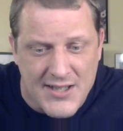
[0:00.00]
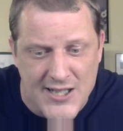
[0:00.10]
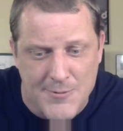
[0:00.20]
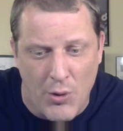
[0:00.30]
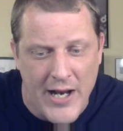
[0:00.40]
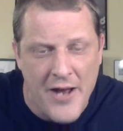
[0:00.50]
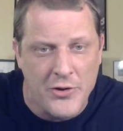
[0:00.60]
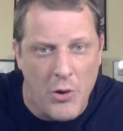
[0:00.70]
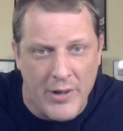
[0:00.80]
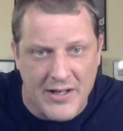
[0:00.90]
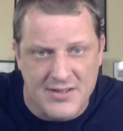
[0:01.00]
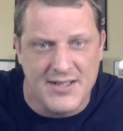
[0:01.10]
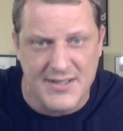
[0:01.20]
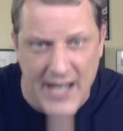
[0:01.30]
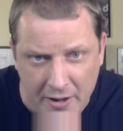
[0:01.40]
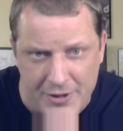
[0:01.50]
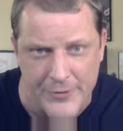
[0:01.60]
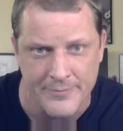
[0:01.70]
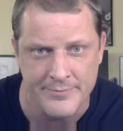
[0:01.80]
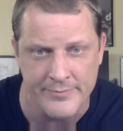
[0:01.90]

this point, I don't know what else to tell you.